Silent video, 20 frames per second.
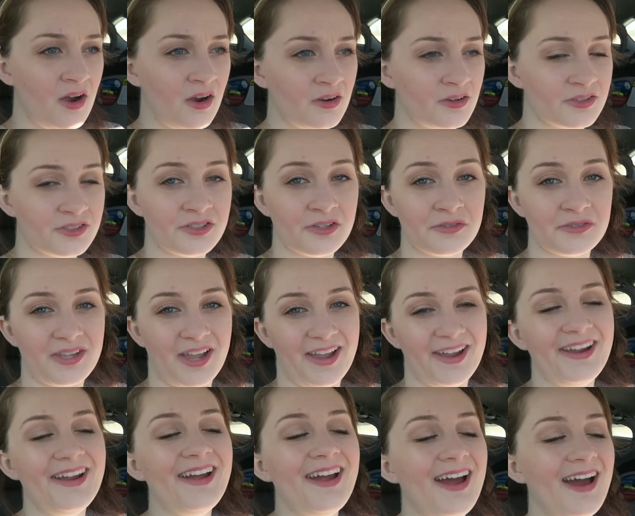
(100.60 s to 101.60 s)
are so
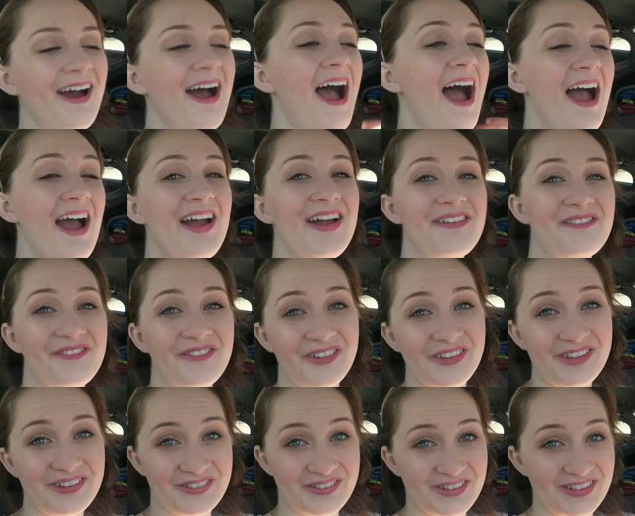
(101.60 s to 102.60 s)
tired. I am
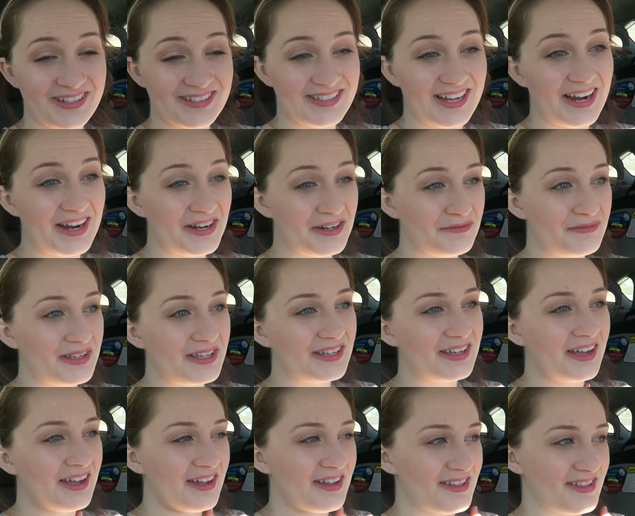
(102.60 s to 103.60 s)
really, really tired
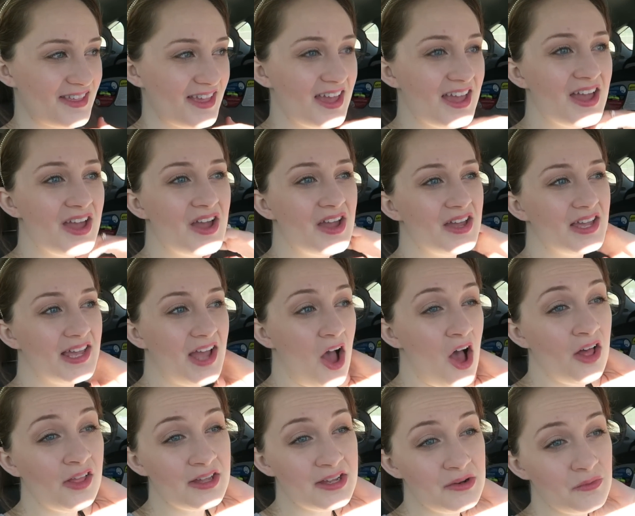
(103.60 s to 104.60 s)
because
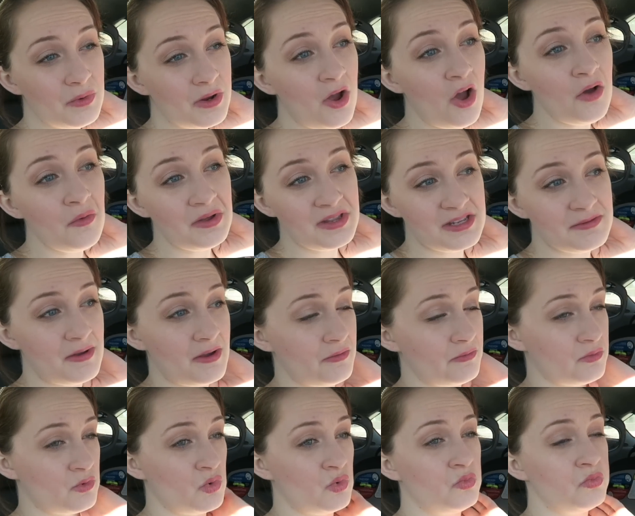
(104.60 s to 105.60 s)
Ollie, we all went to bed
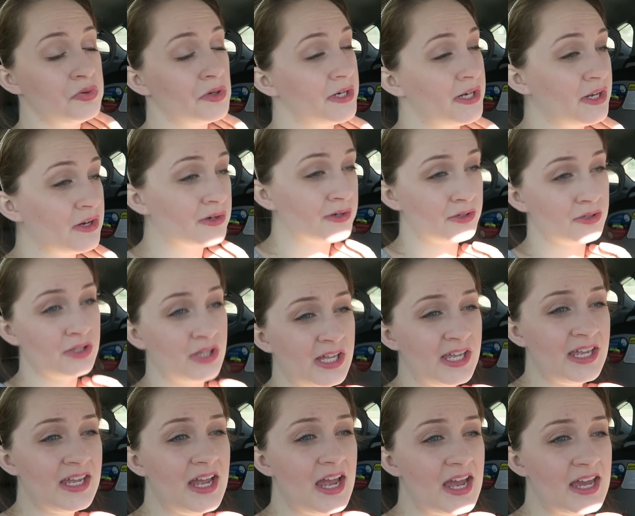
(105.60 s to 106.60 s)
pretty
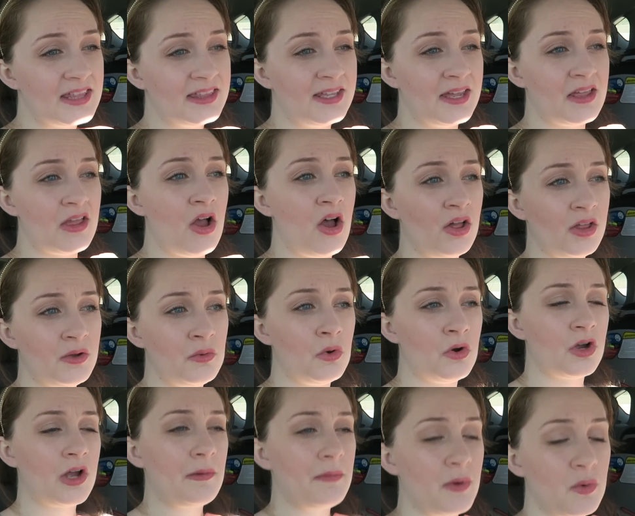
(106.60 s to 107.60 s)
early, and then Ollie
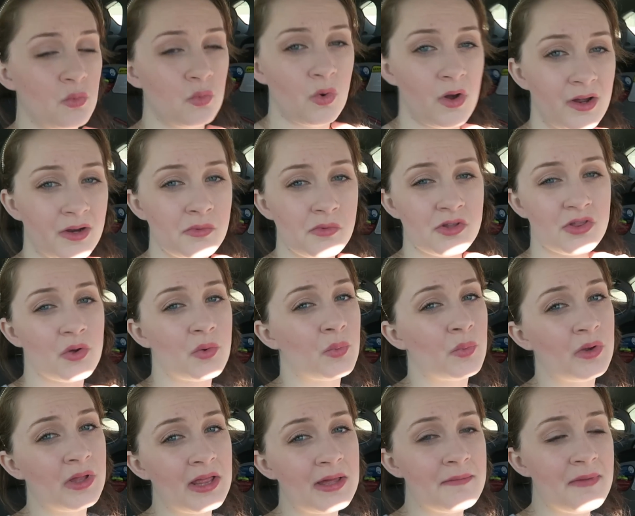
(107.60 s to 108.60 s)
woke up at 1 with a
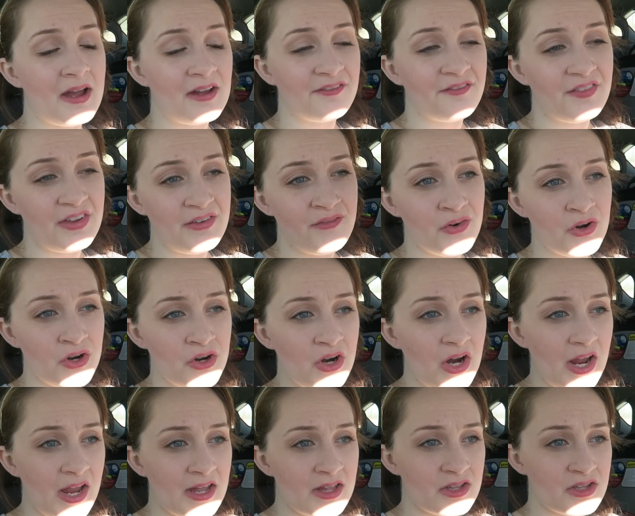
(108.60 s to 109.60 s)
really bad fever,
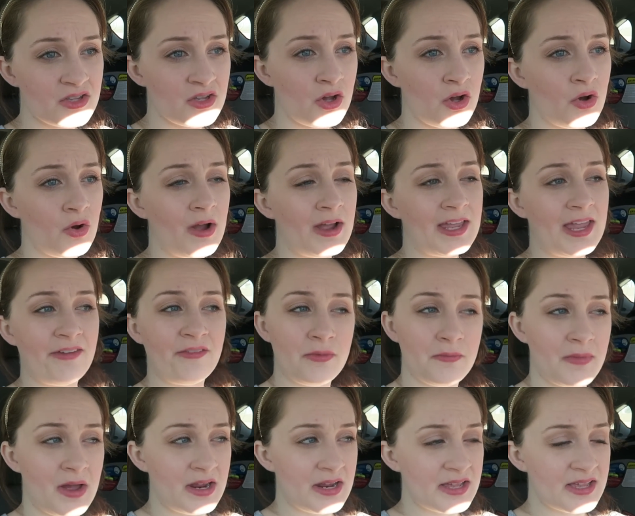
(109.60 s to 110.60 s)
and so I gave
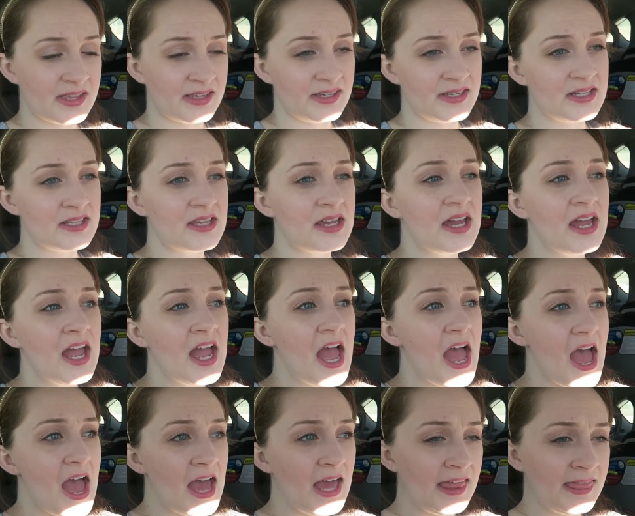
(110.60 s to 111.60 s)
him medicine,
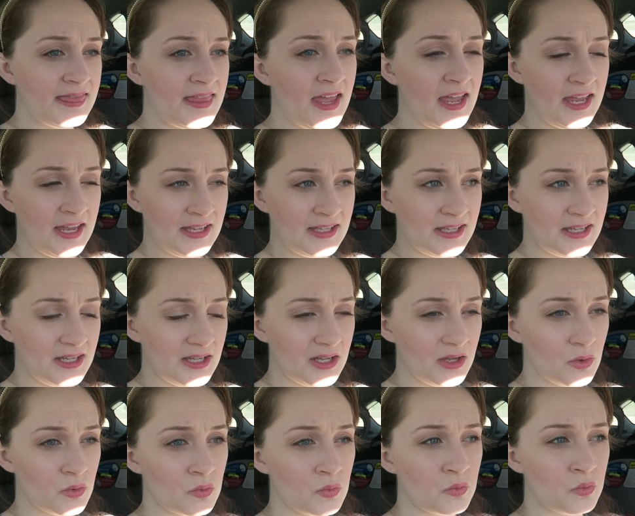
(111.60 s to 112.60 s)
and
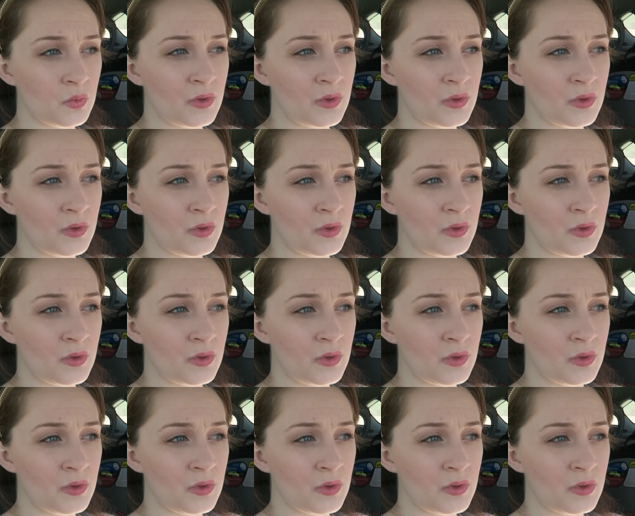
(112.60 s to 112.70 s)
then